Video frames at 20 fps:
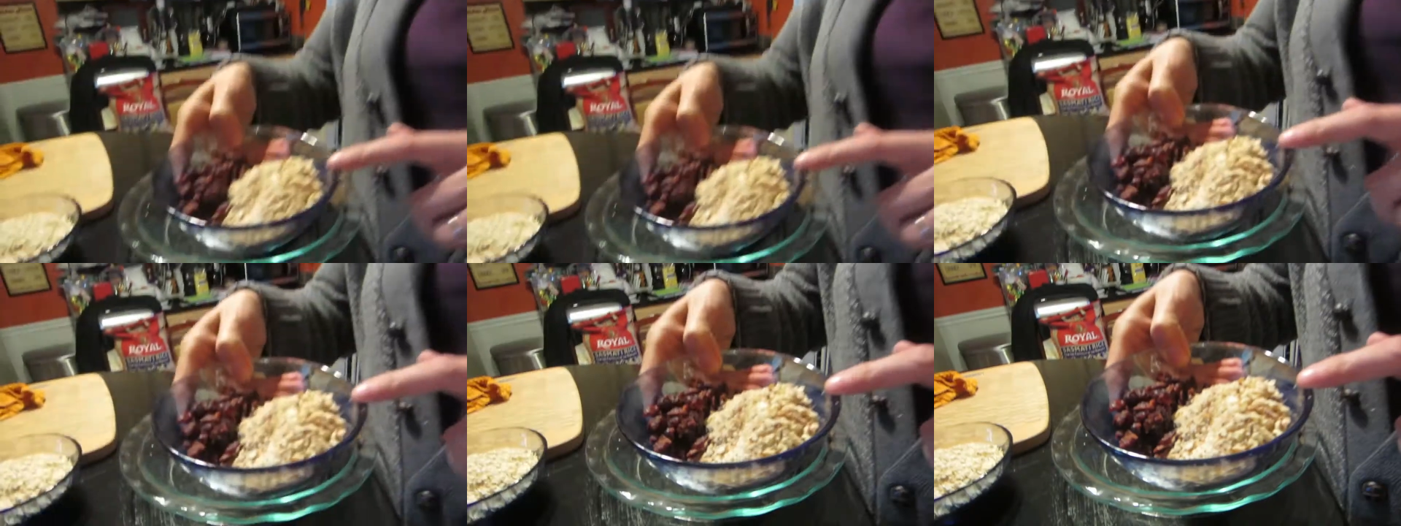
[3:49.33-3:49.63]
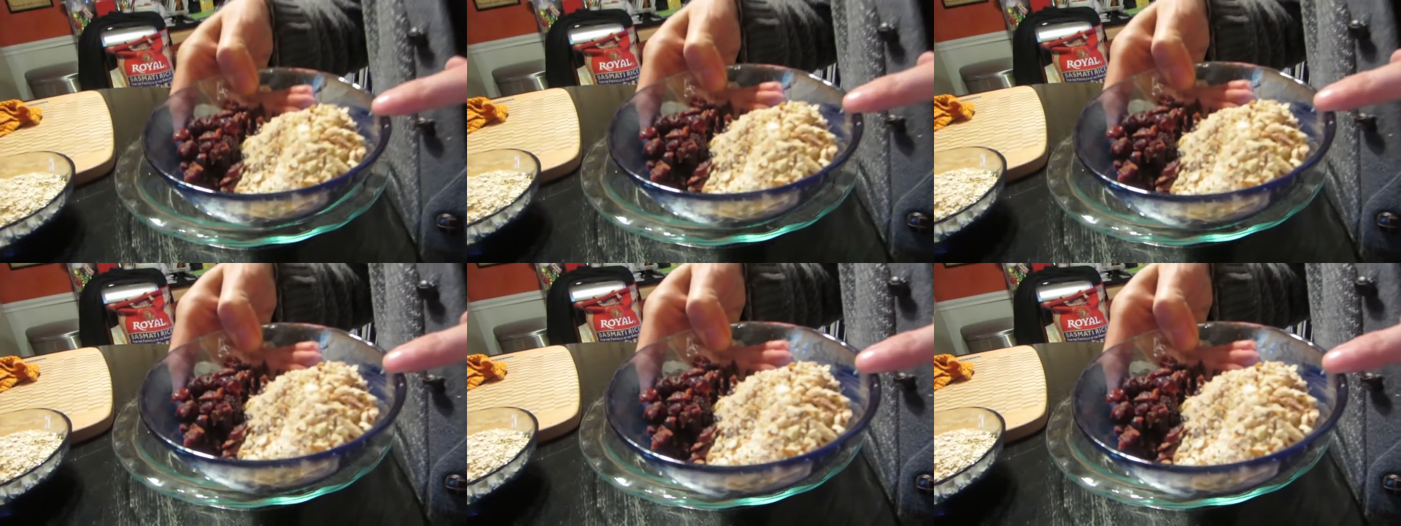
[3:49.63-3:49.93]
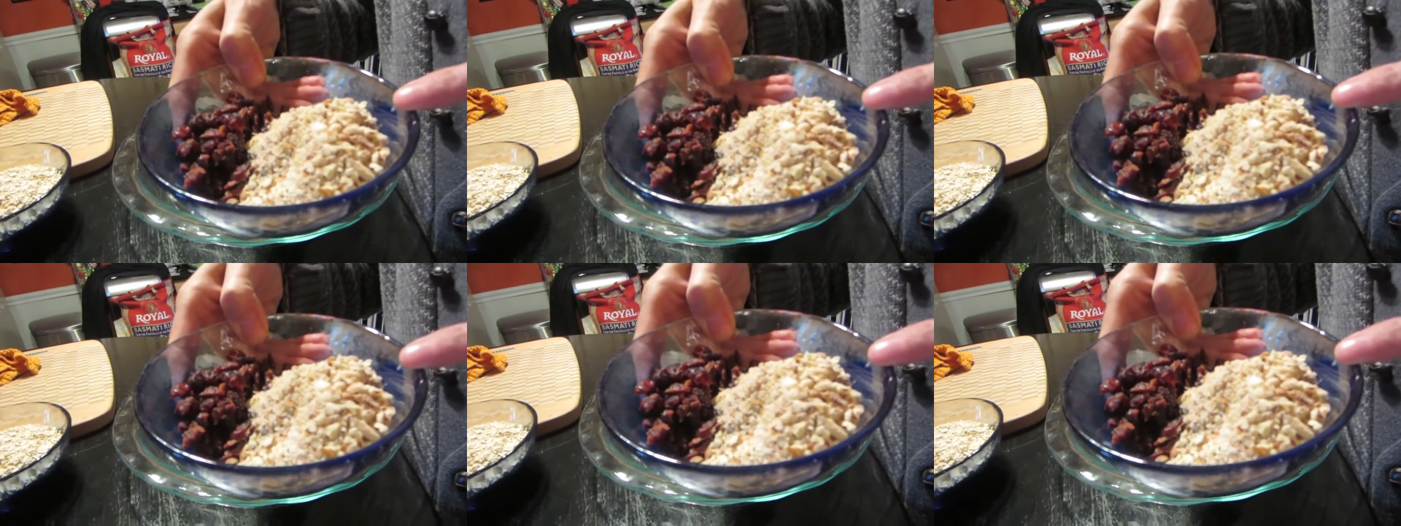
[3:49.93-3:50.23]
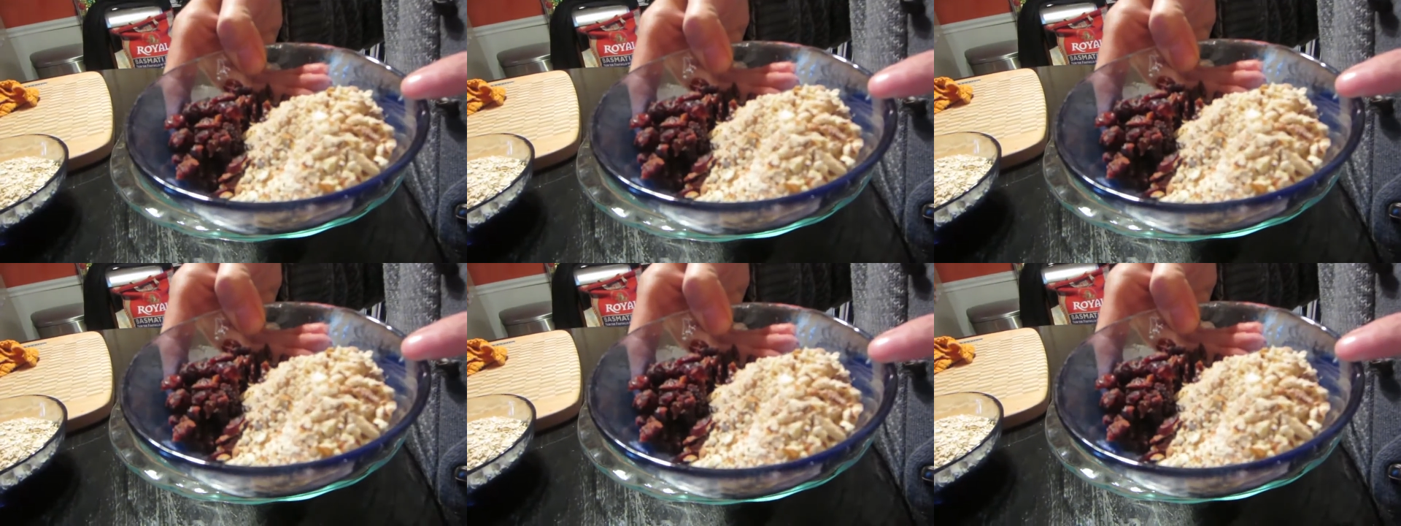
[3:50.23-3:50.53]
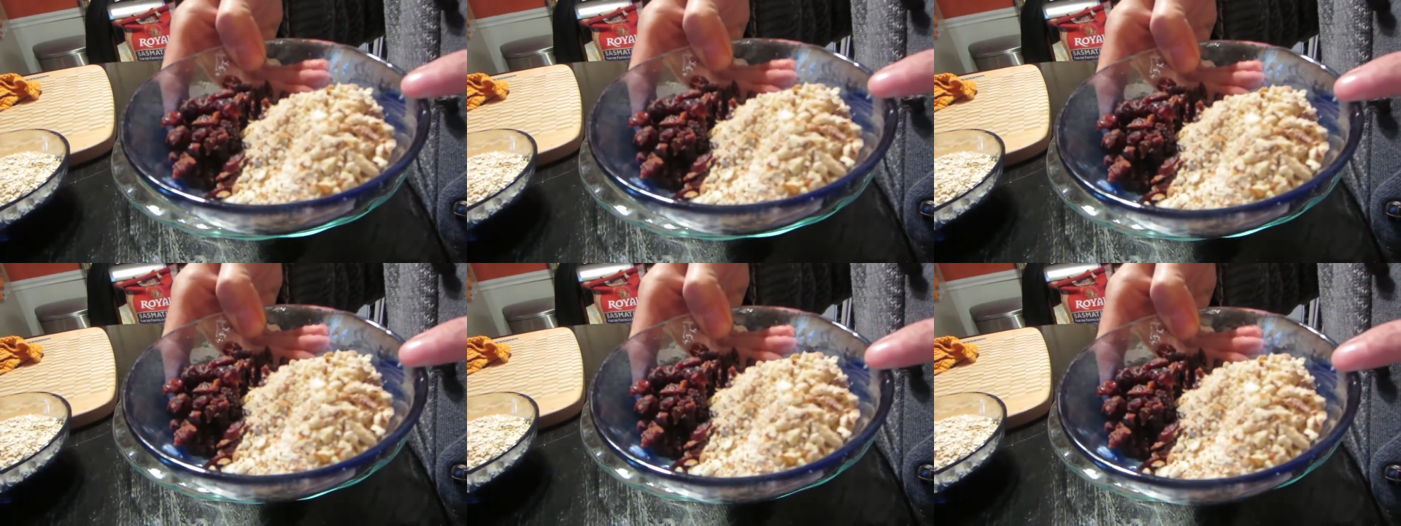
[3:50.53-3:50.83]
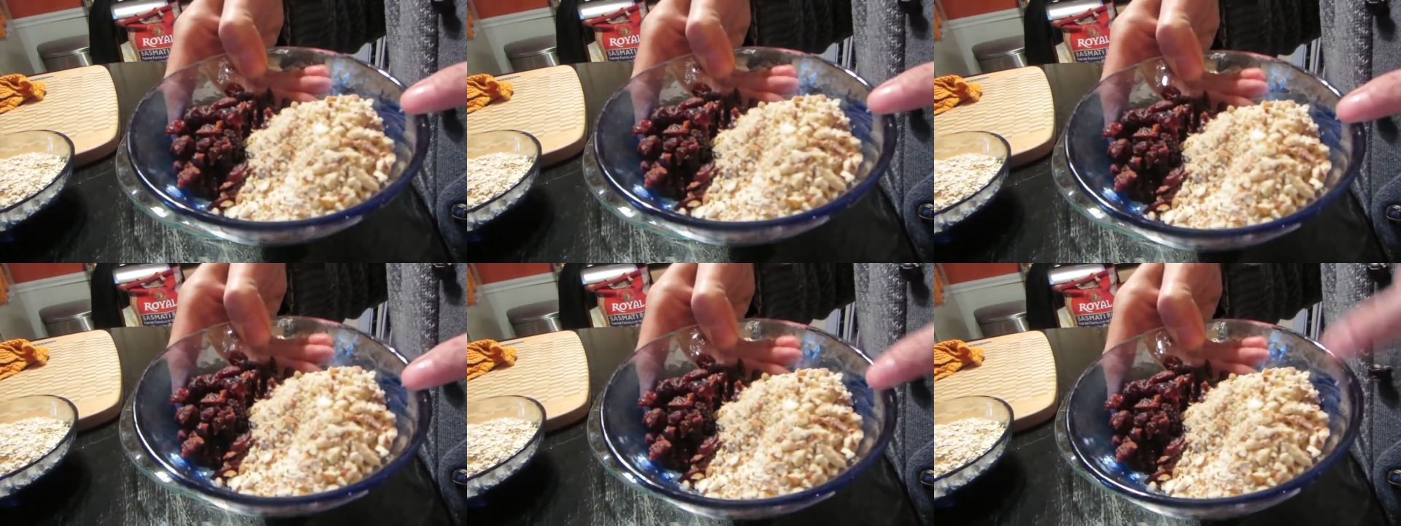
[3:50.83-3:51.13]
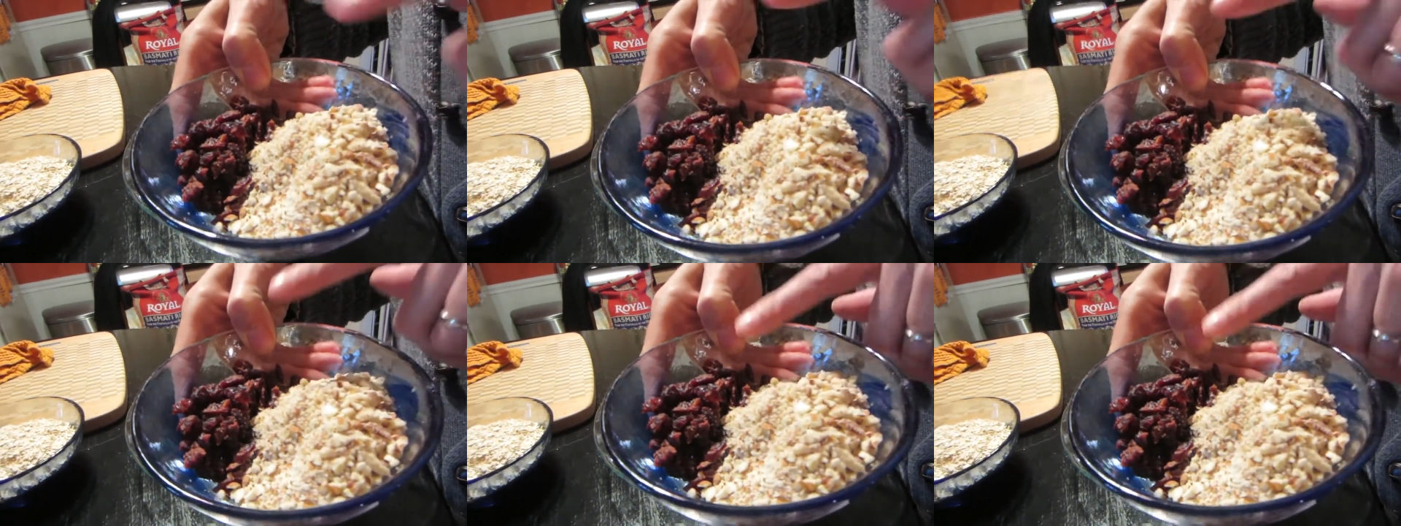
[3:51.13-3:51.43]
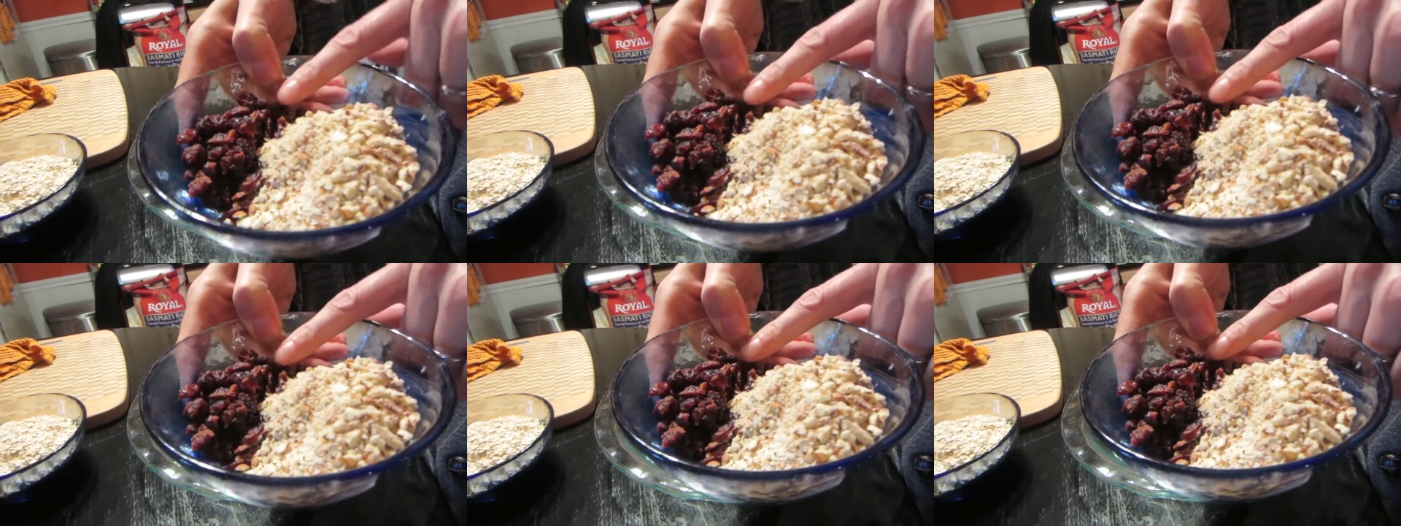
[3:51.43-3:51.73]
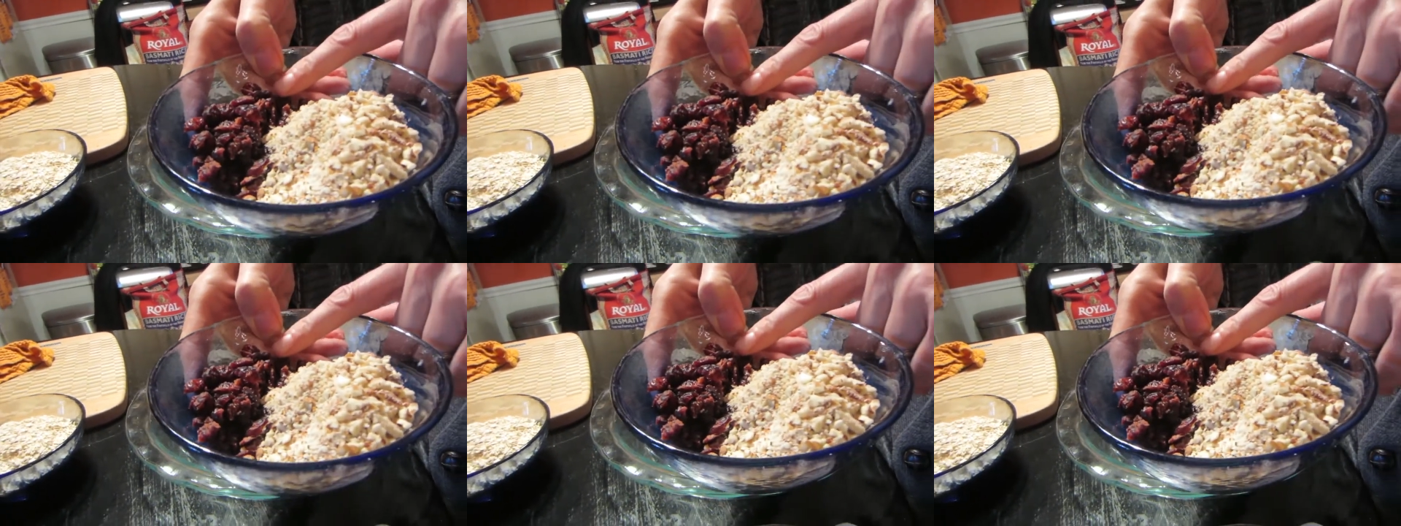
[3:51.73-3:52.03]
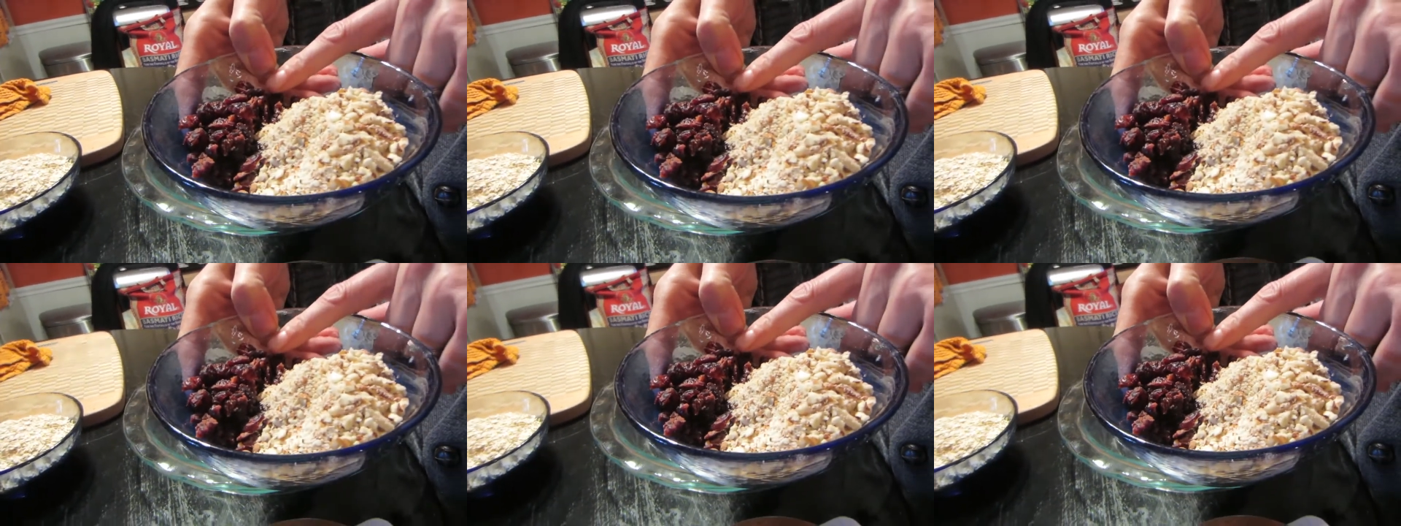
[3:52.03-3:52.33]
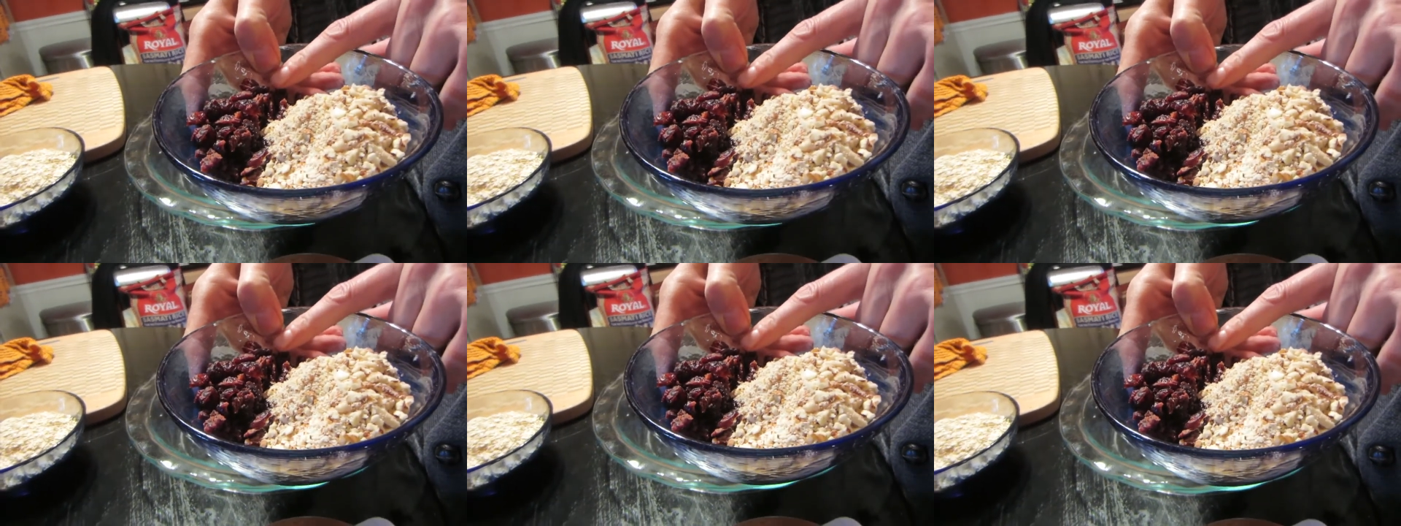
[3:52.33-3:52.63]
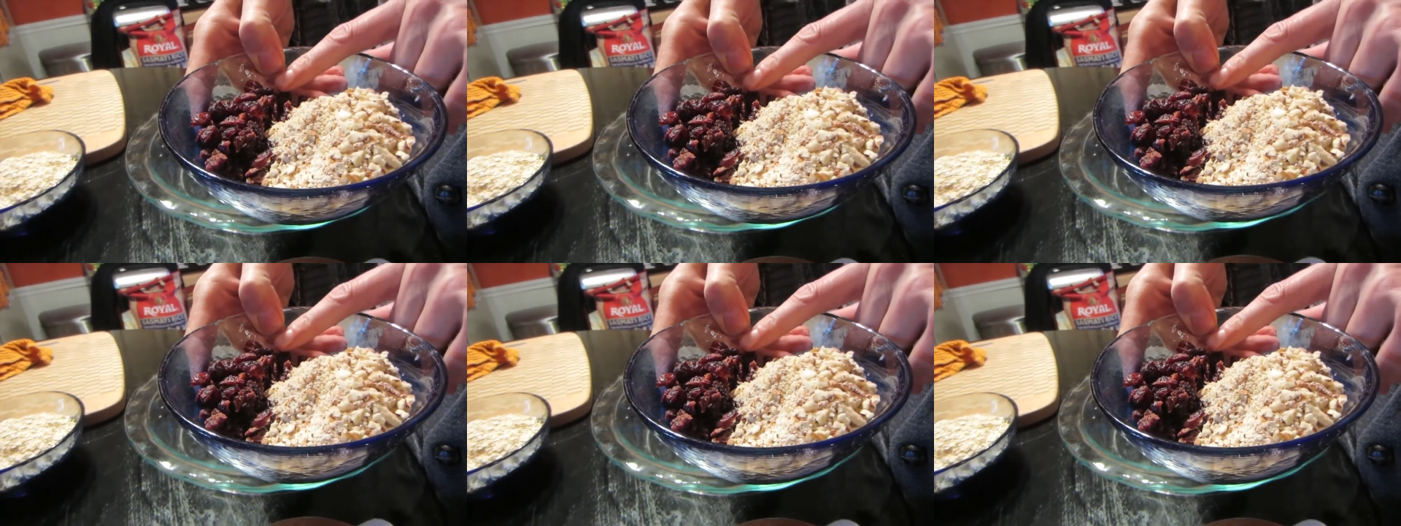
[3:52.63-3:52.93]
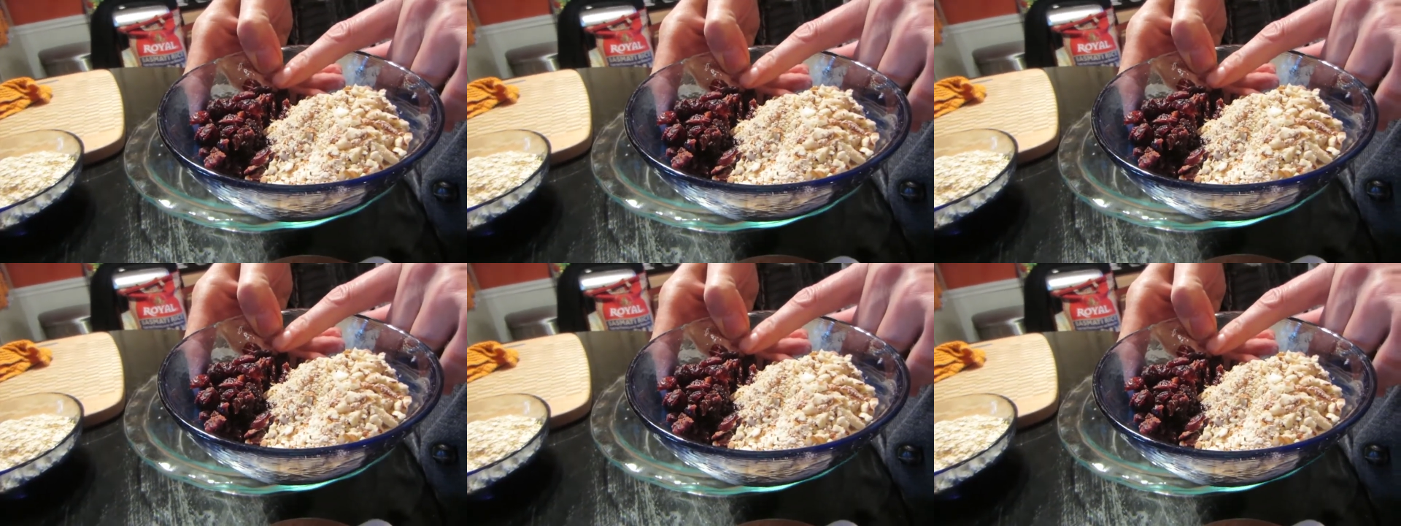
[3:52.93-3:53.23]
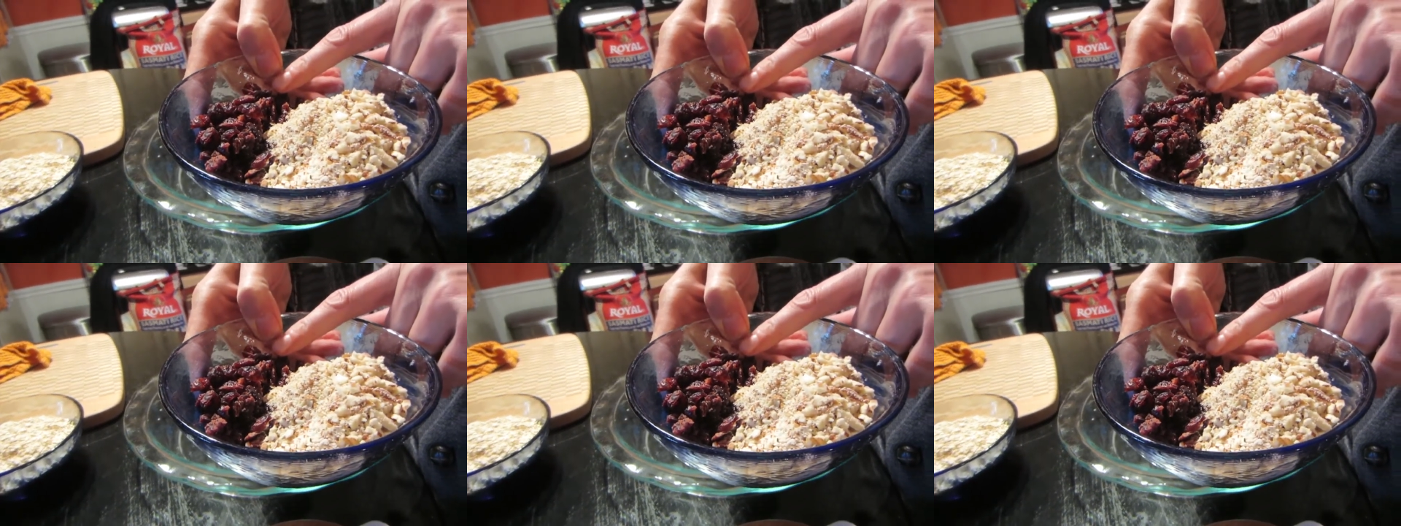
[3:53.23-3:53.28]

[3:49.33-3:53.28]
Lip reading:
(no speaker visible)